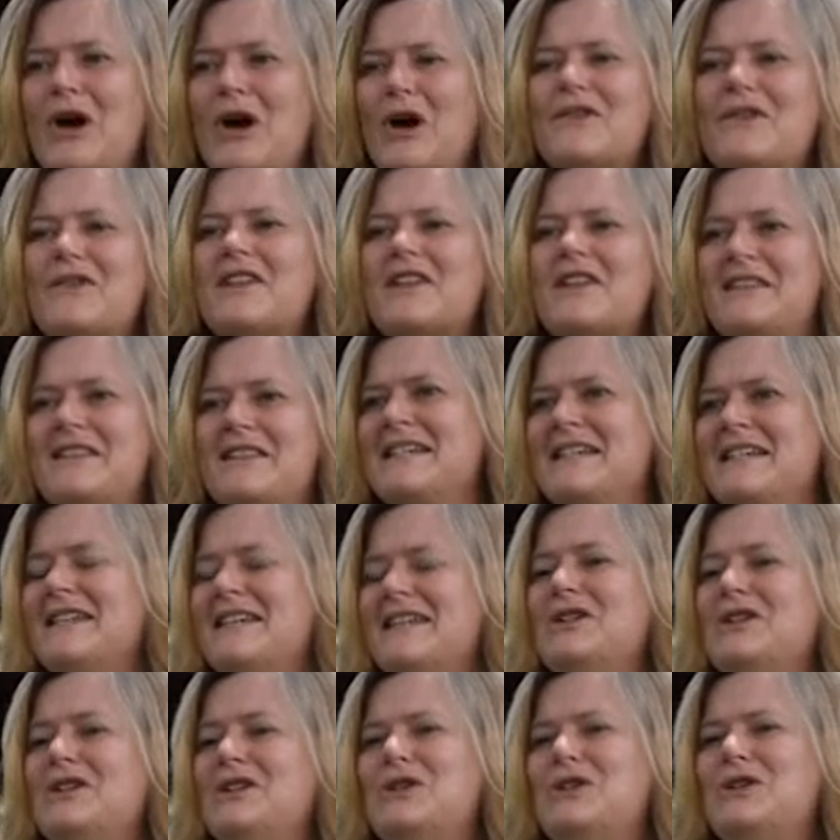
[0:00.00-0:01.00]
of the things
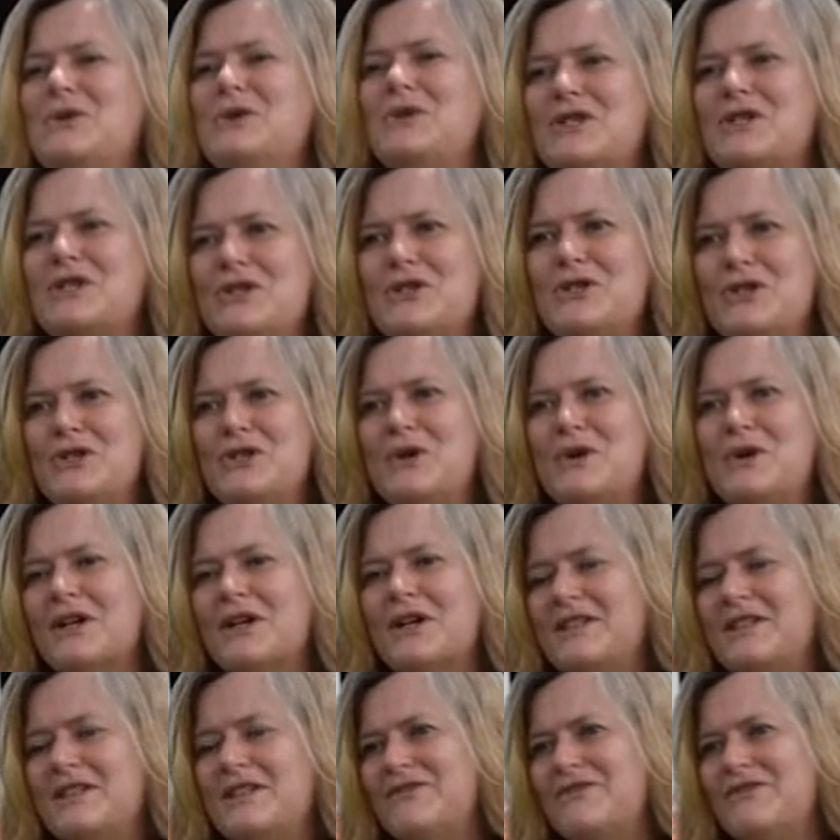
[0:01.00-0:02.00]
that you usually do are
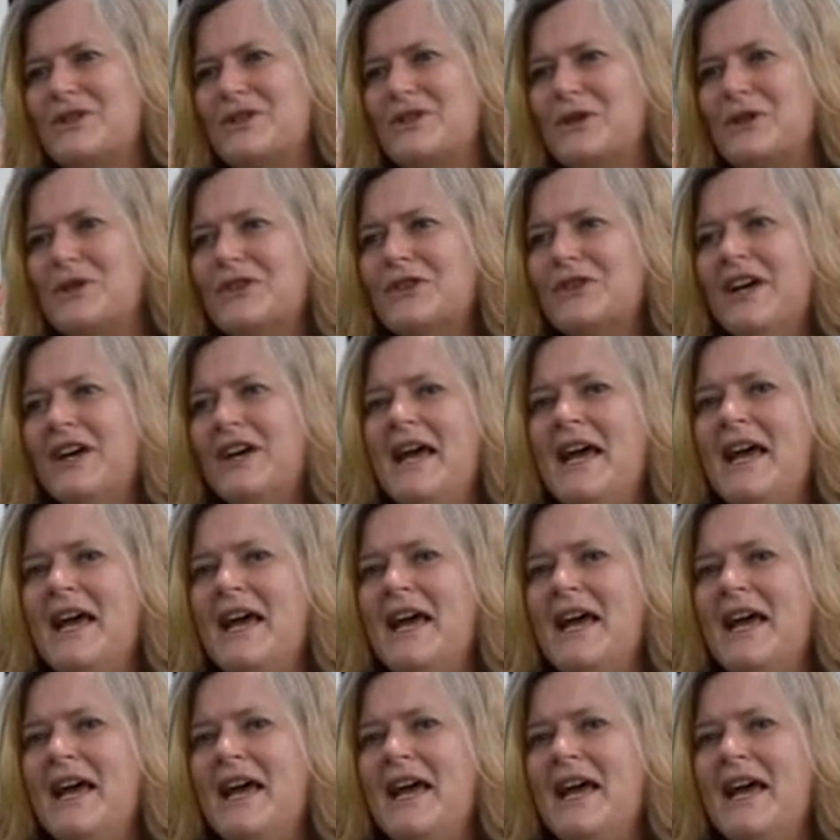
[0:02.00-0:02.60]
difficult,